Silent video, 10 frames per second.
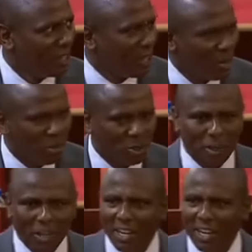Honorable
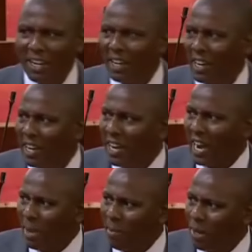Speaker,
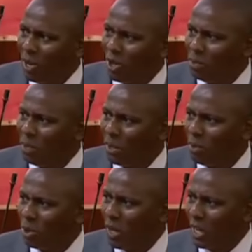I may not be
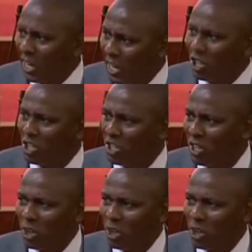able to engage